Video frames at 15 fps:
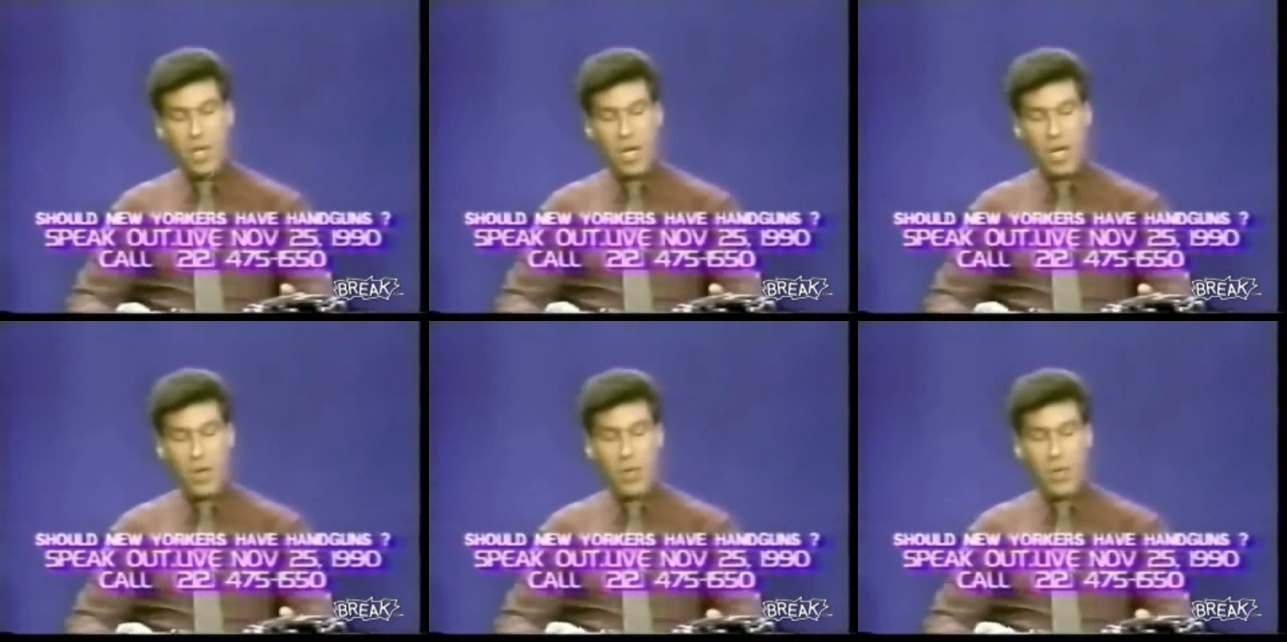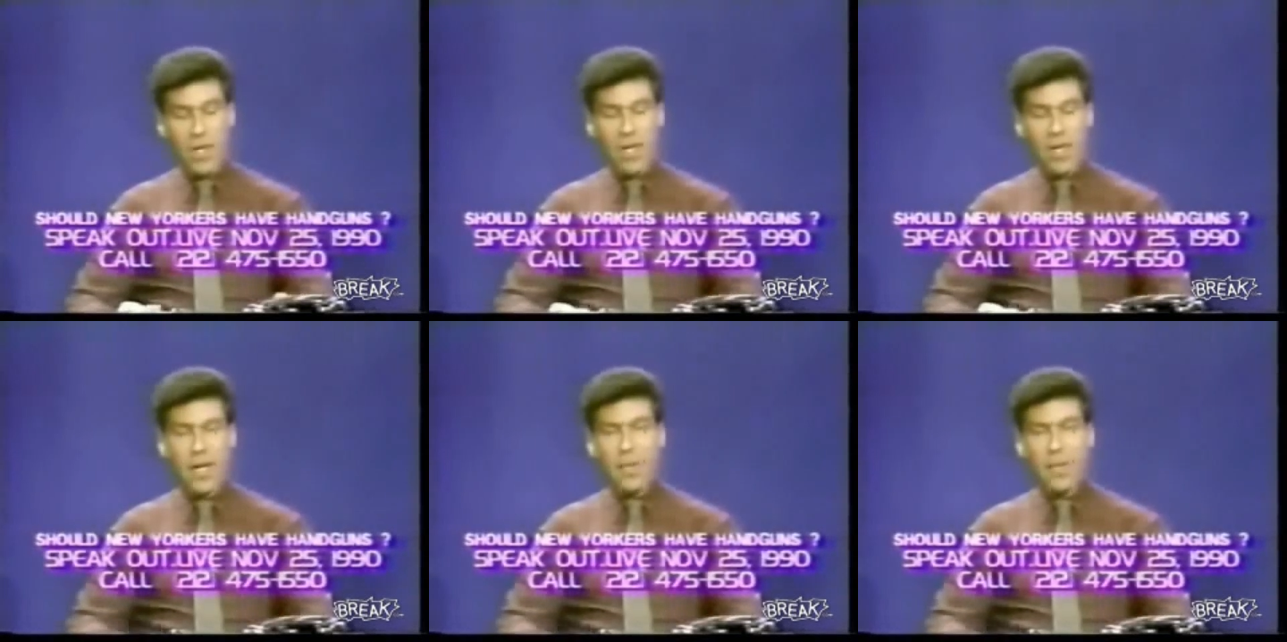no,
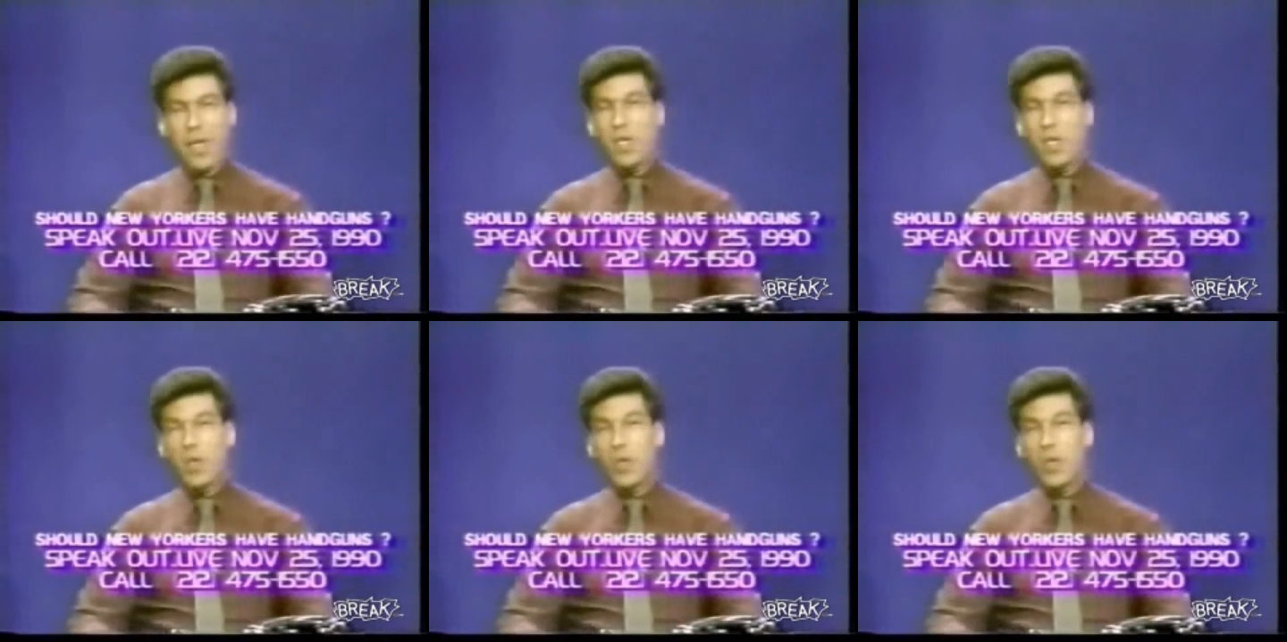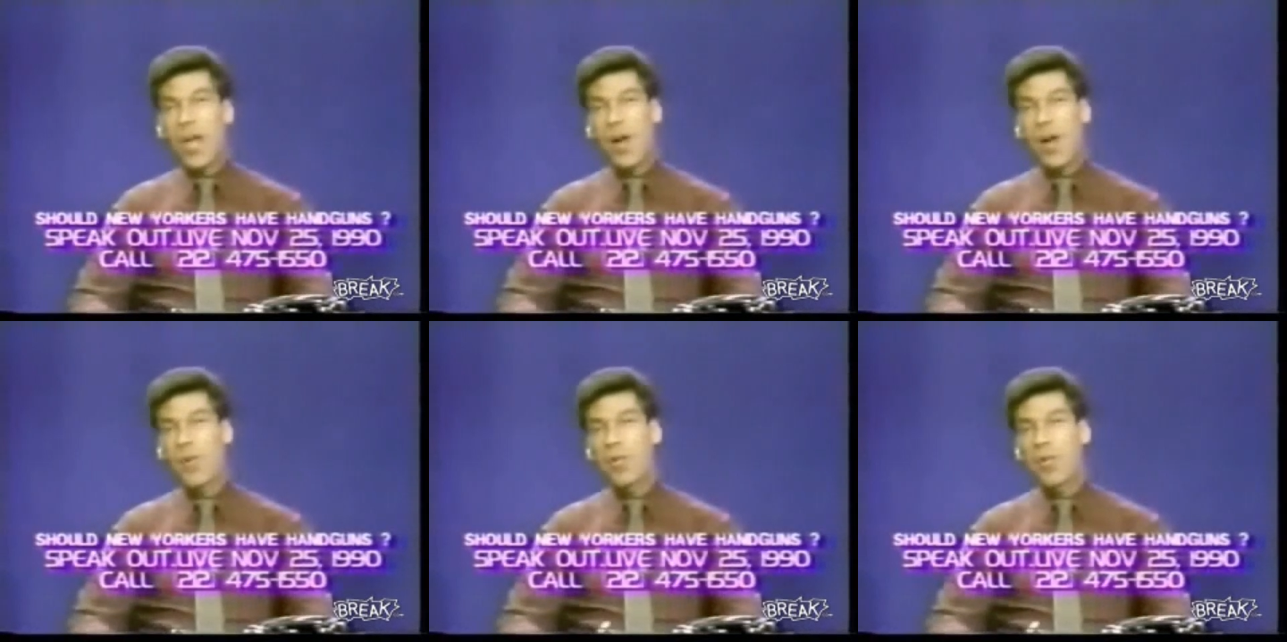and I'm not
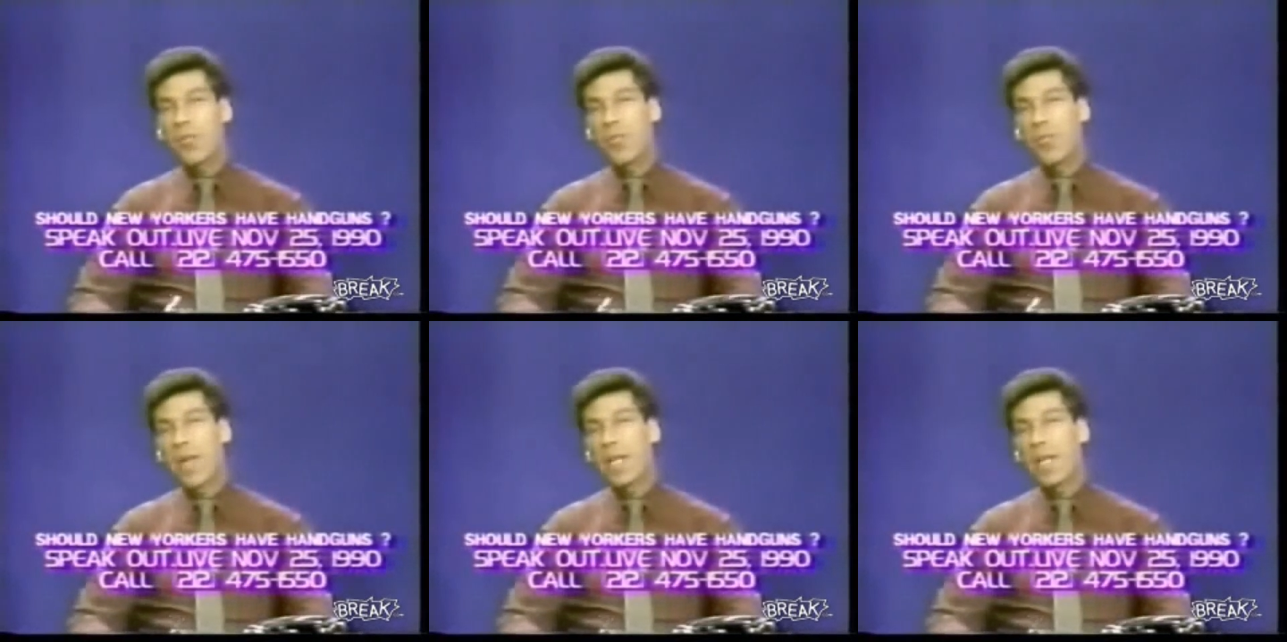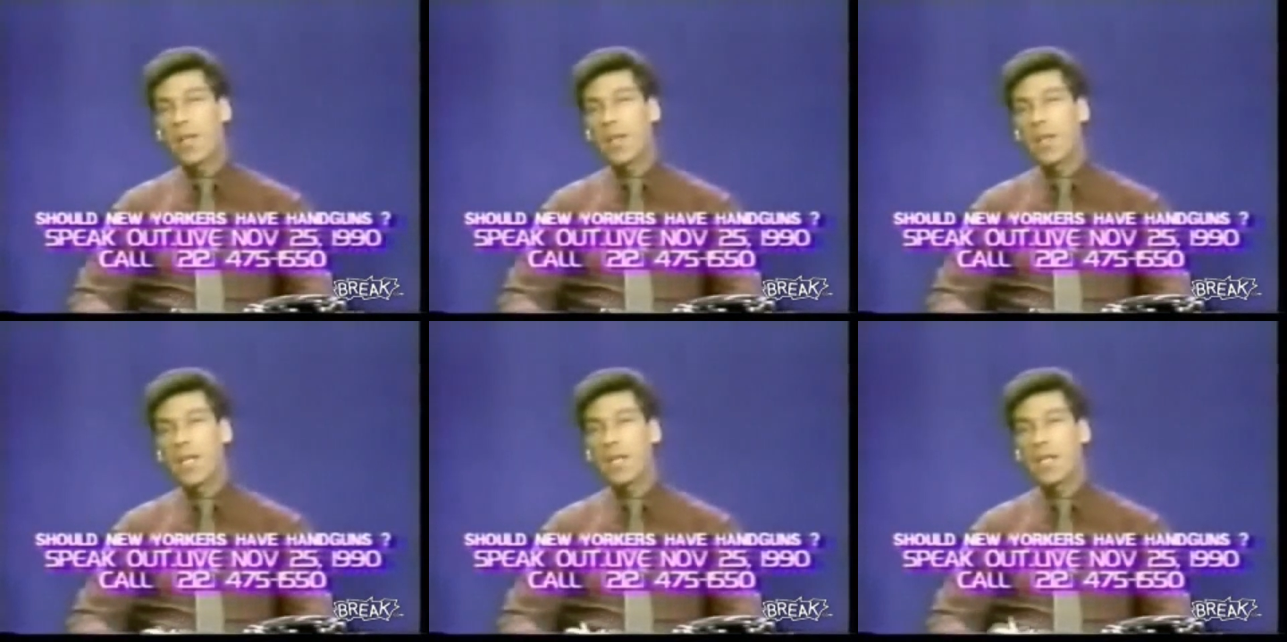sure how we would
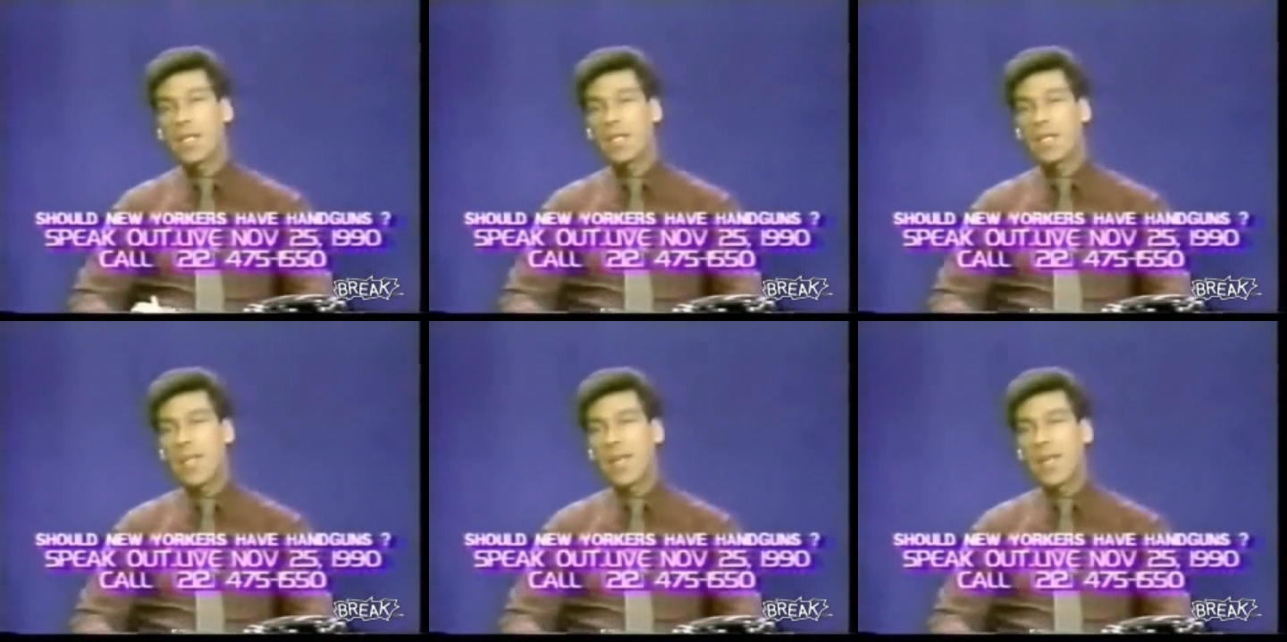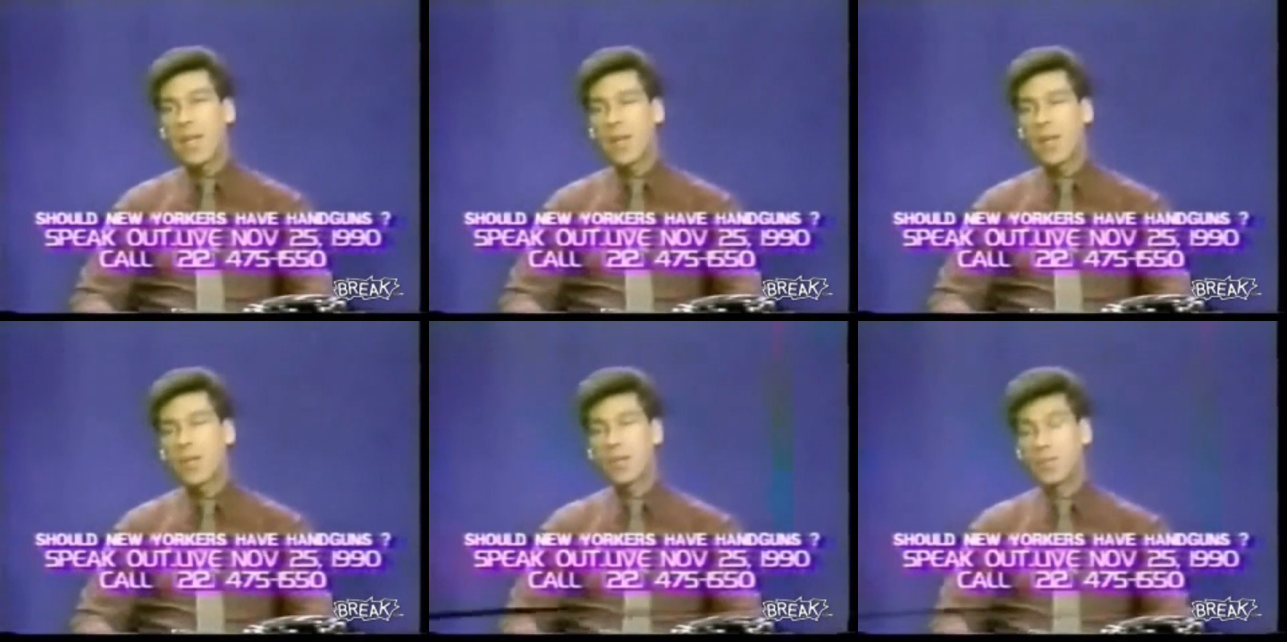regulate the
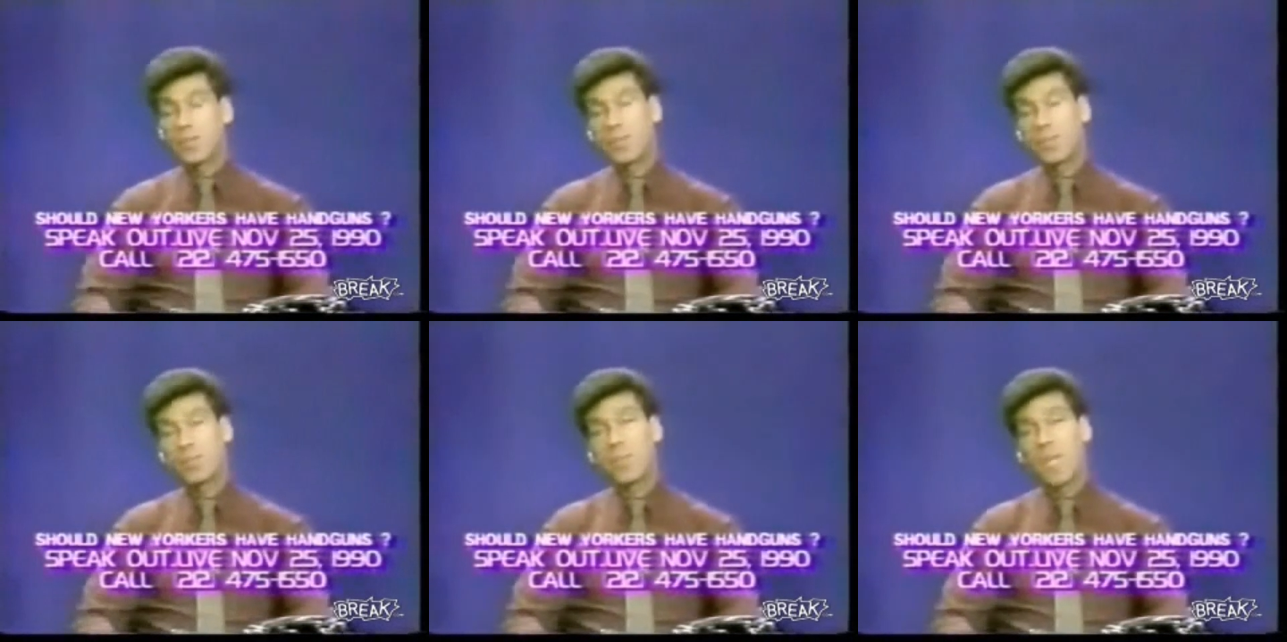sales.